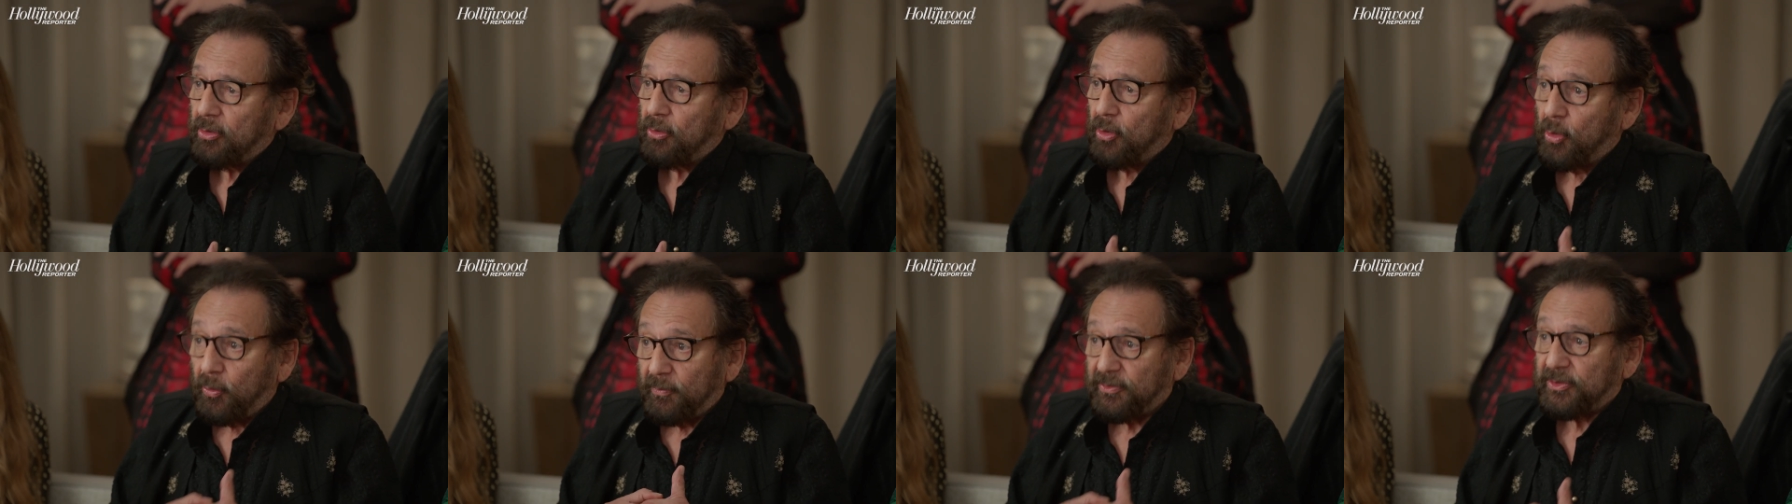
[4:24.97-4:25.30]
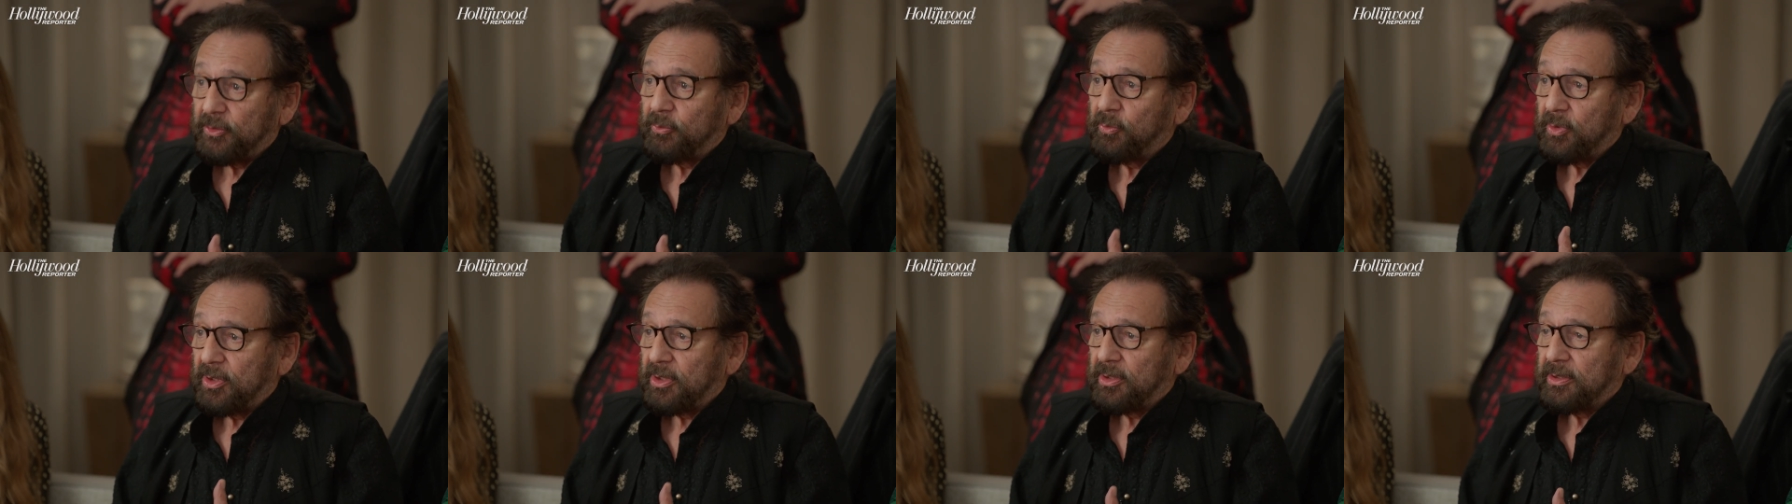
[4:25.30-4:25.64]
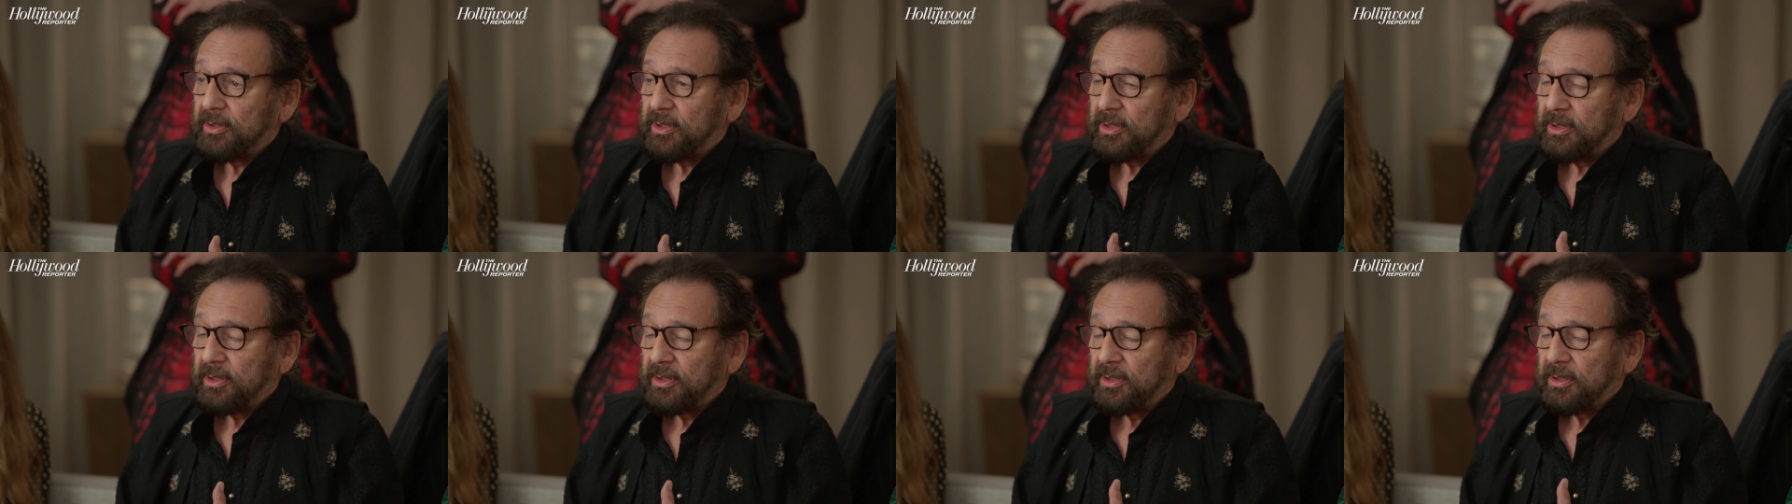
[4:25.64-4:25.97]
over the
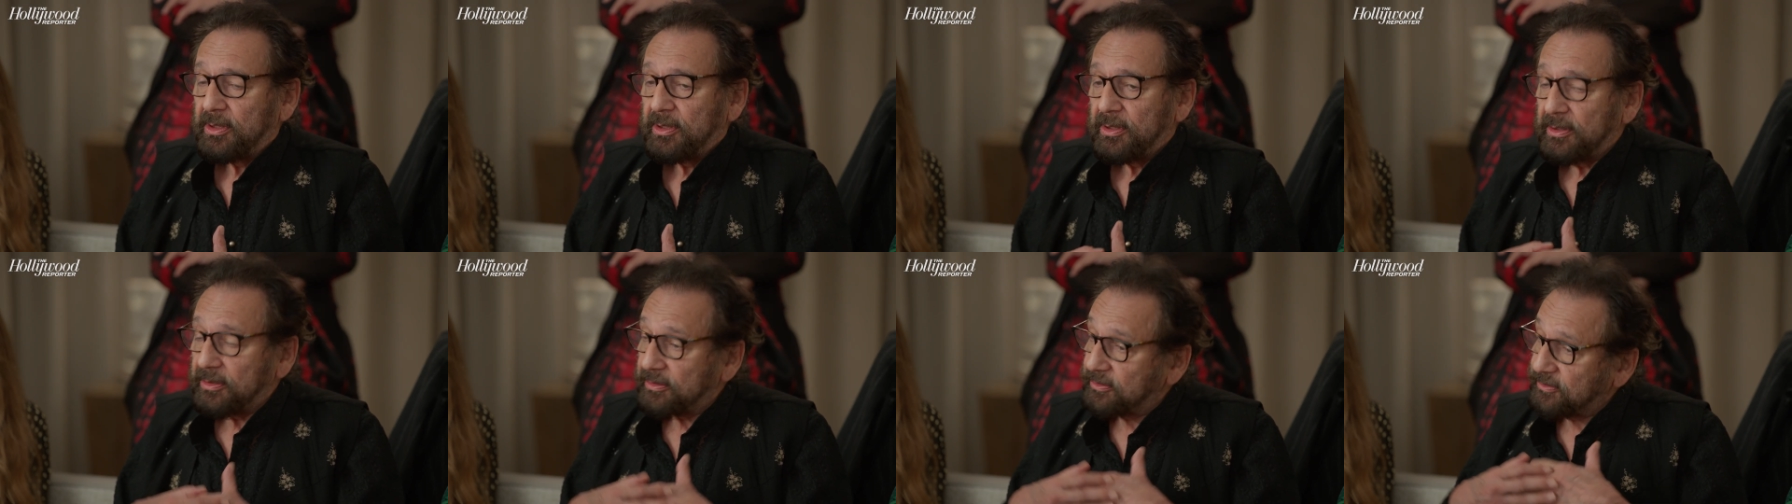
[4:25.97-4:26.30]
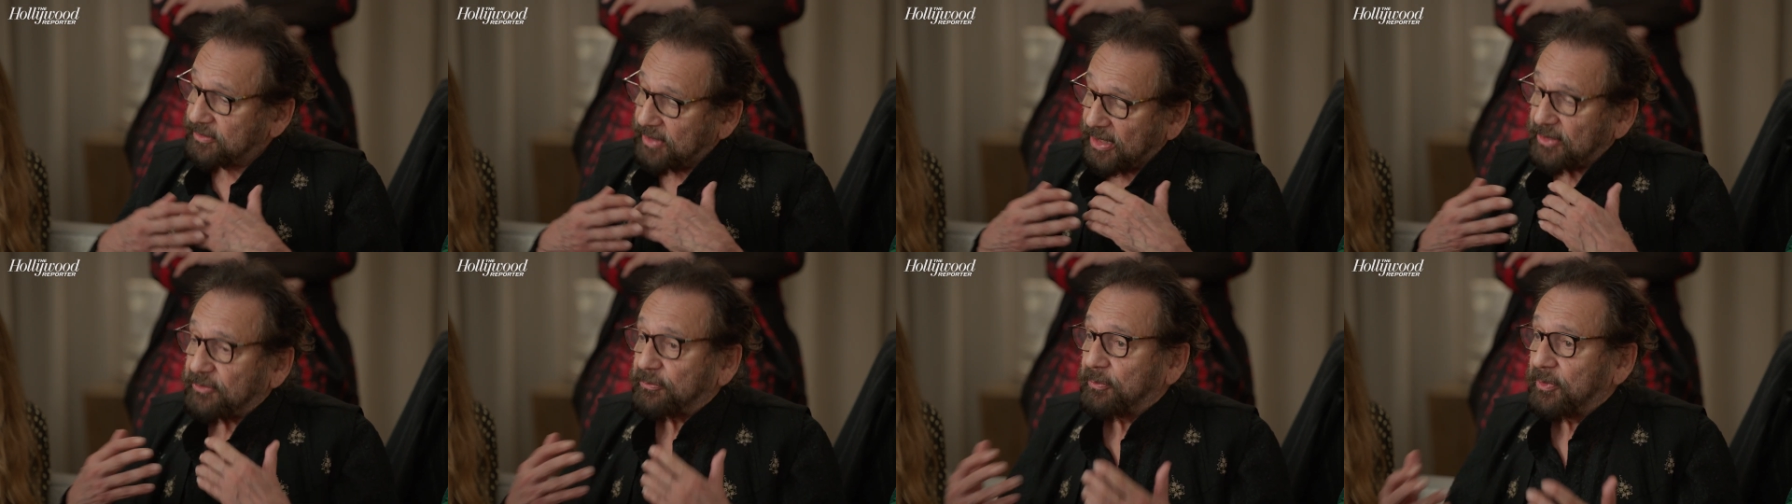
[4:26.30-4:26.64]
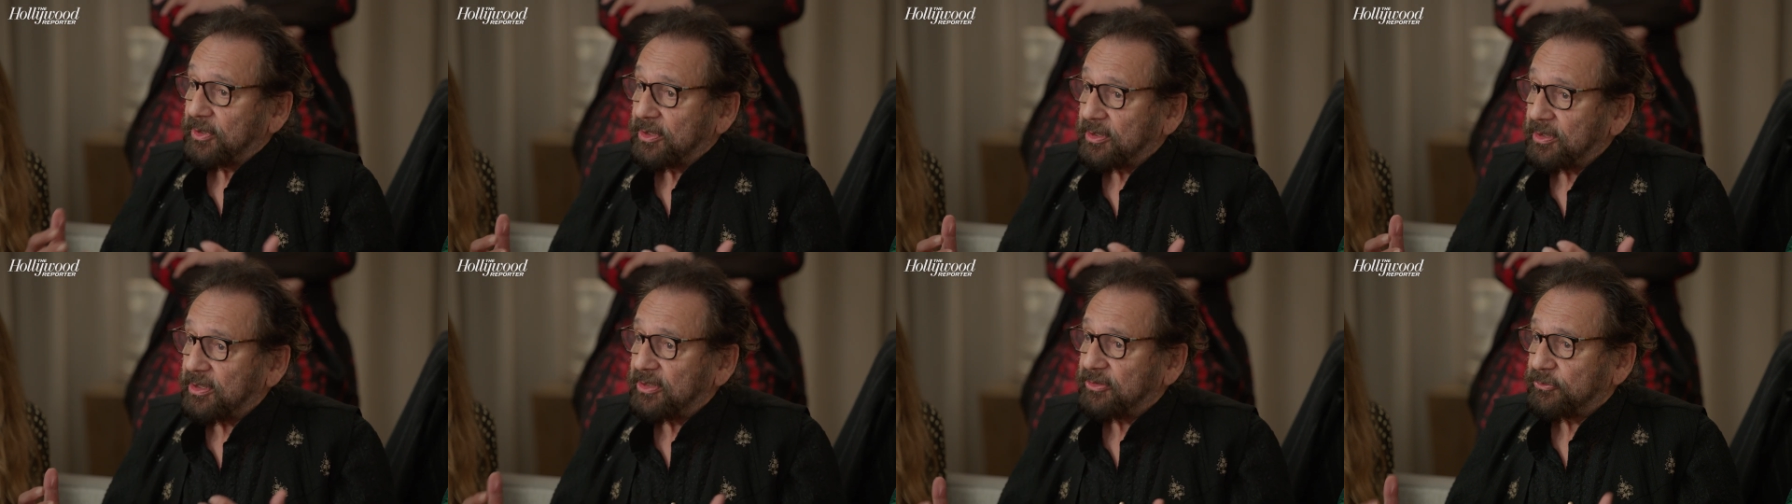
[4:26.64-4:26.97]
world, that's
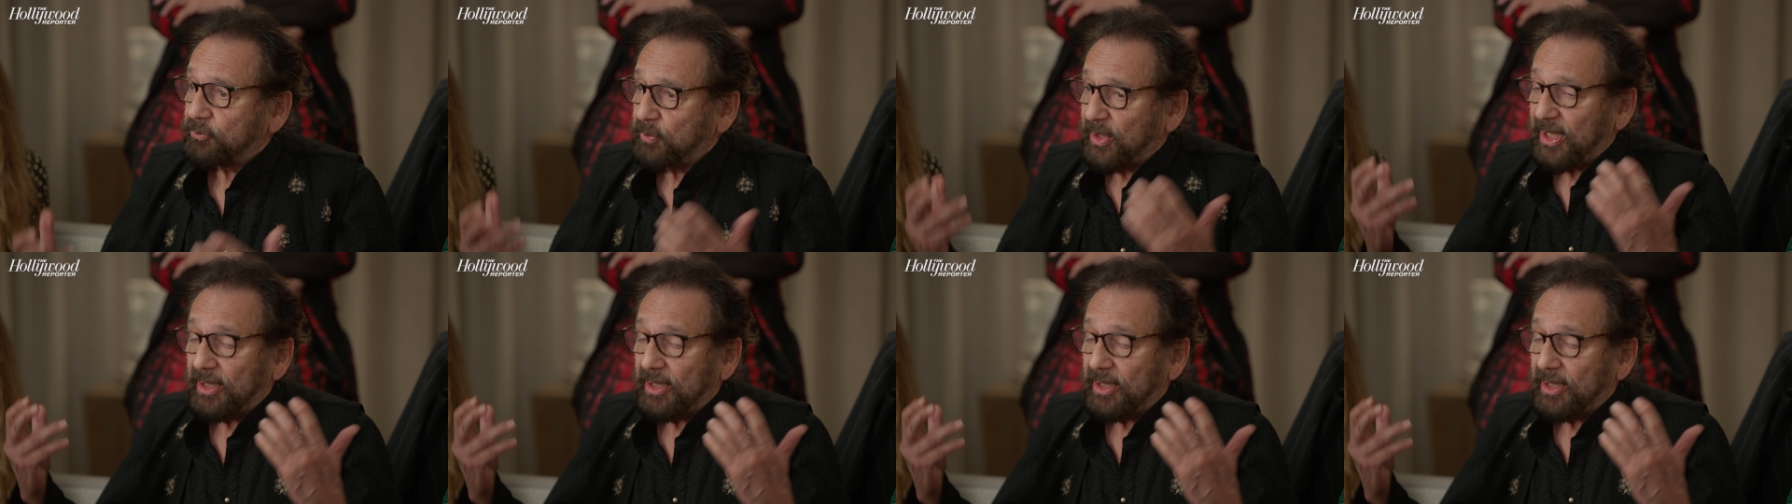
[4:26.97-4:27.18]
what it is.